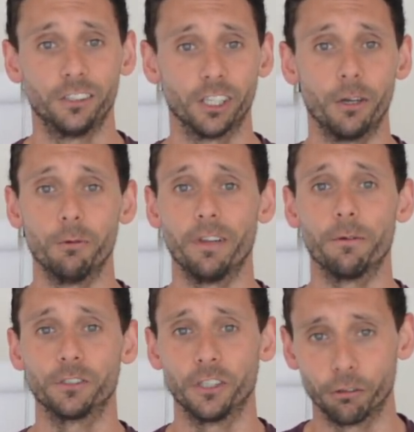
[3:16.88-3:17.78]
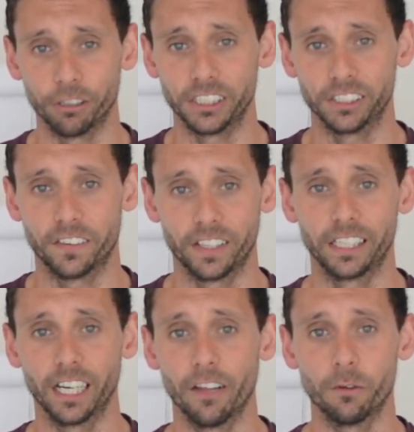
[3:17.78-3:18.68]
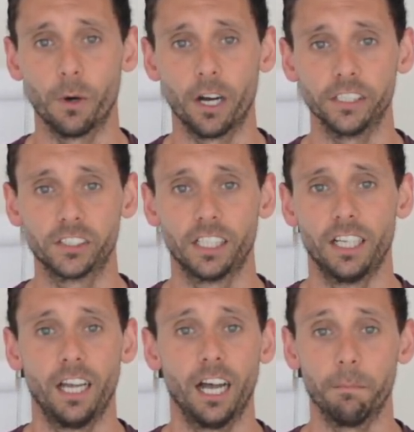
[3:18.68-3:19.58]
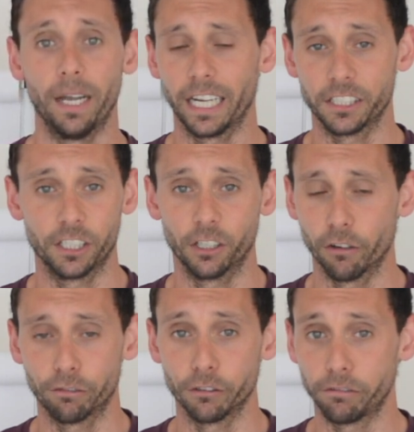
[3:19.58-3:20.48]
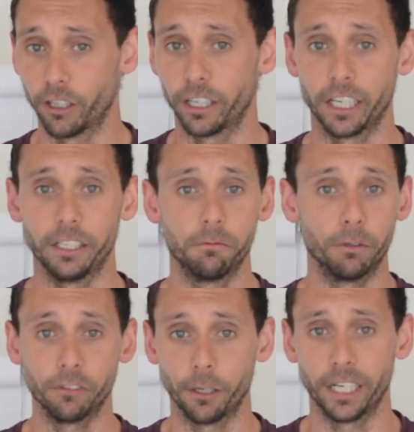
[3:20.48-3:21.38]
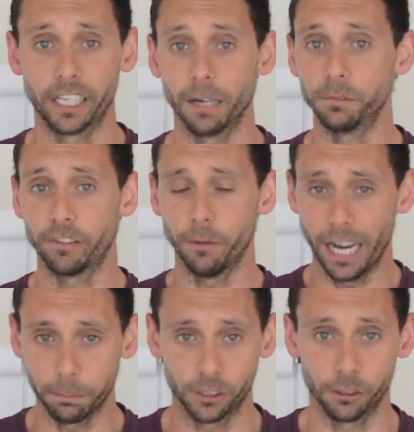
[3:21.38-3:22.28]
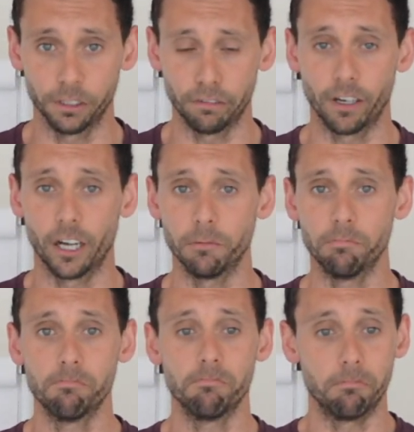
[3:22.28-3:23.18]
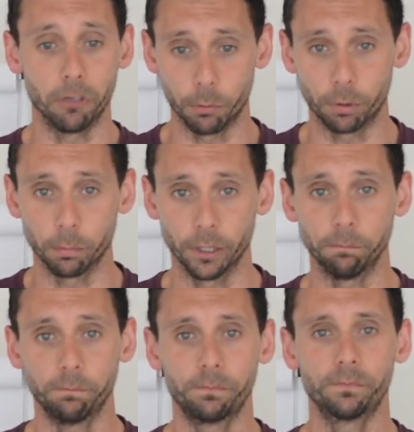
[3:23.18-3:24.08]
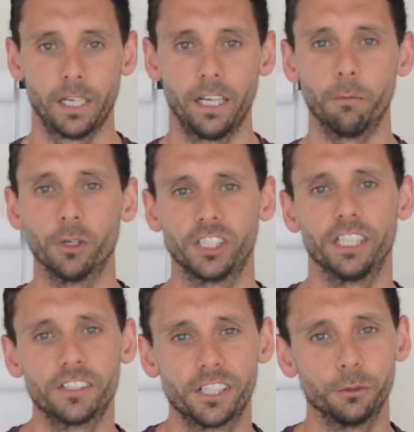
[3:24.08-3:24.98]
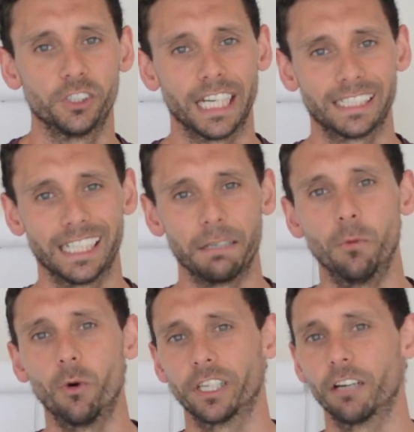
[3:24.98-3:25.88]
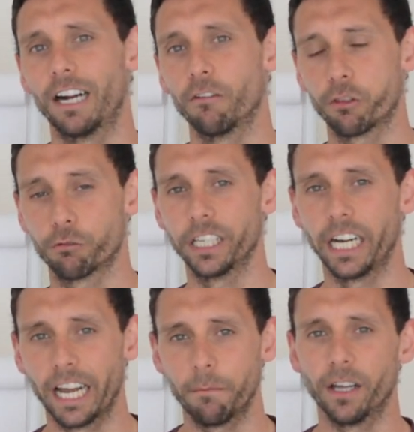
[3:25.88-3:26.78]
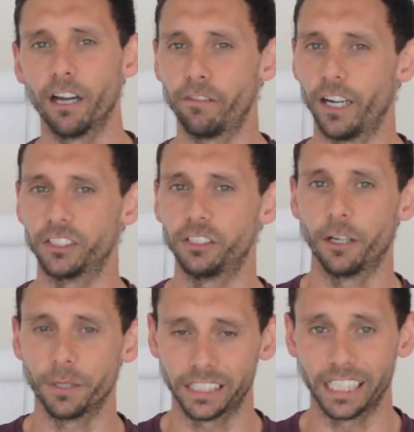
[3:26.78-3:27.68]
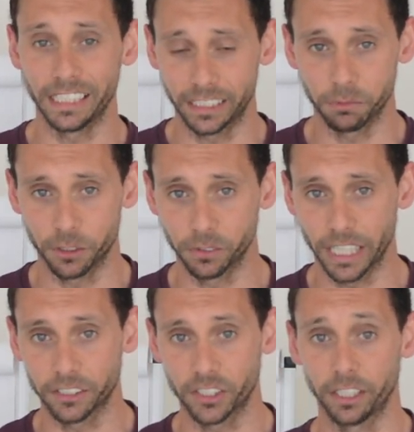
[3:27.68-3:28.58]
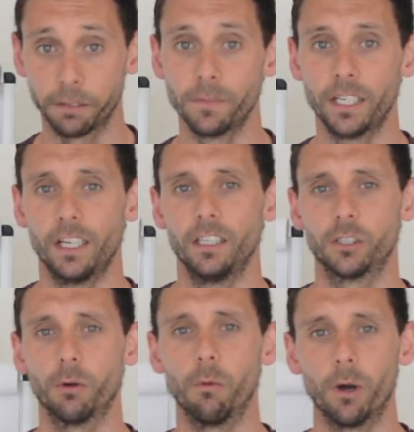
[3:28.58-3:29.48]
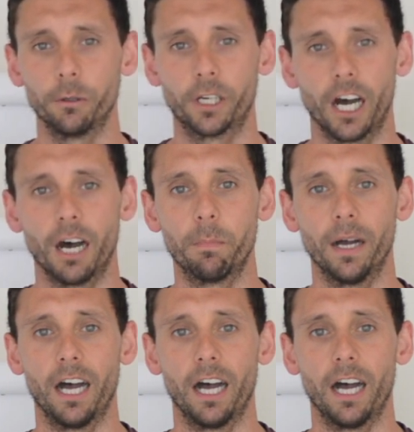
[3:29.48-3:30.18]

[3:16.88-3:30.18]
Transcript: So there was no reason to think otherwise. And actually I got through Friday with no hiccups, felt absolutely fine, no problem. It wasn't until Saturday morning around 3 a.m. that I first noticed any symptoms actually. So I woke up